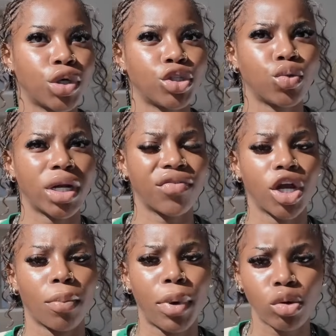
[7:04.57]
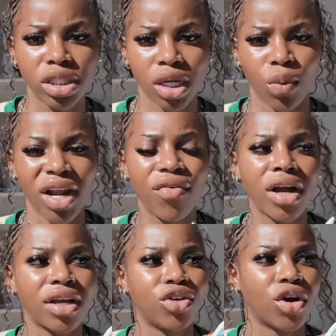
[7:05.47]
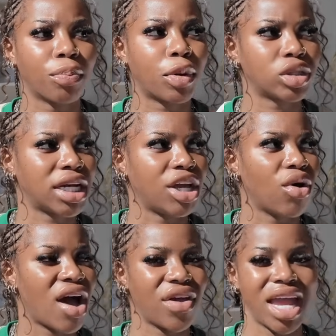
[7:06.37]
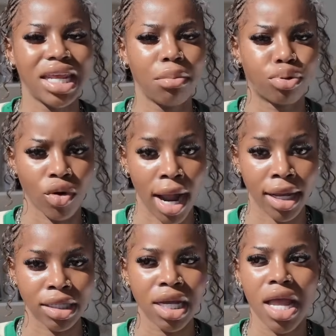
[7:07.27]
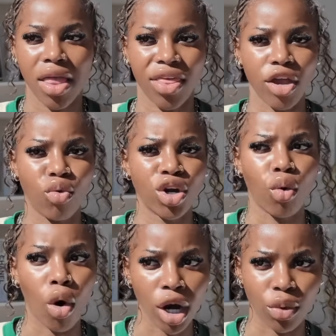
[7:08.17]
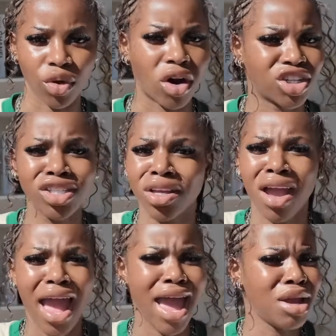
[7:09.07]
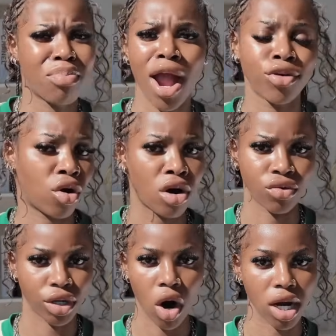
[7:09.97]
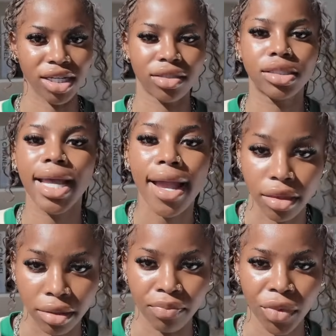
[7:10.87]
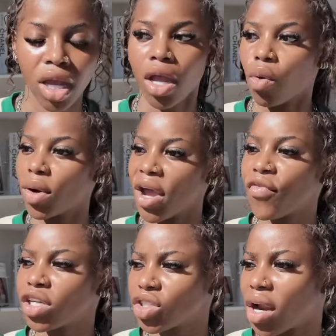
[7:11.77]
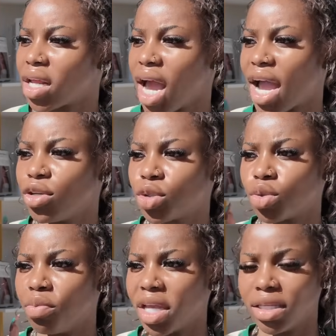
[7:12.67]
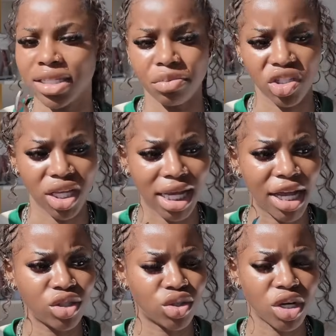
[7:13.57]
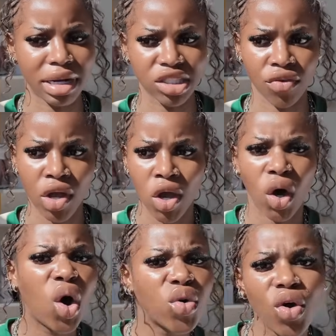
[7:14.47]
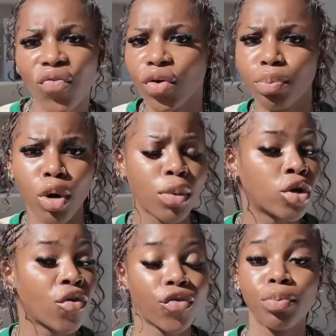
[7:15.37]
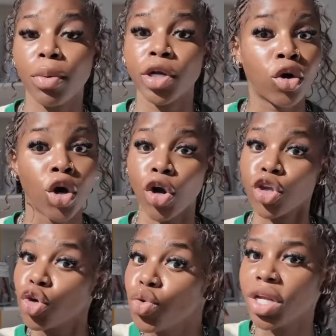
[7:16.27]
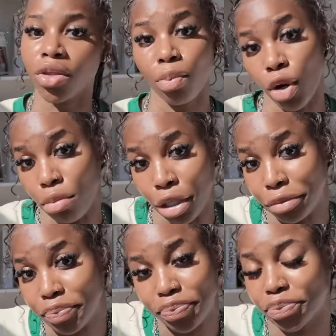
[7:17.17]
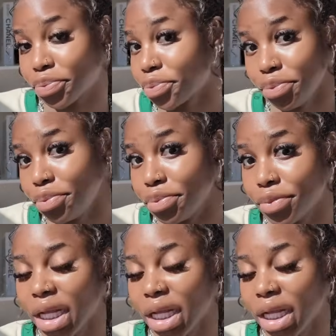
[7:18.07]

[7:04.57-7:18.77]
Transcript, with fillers: you want to do whenever you're posting whenever you're posting and you have any brand that you want to work with or just any brand on regardless tag them when I first started, I used to make this mistake. I used to tell myself, oh, no free promo, no free promo. No, girl, you need the promo. Clock it.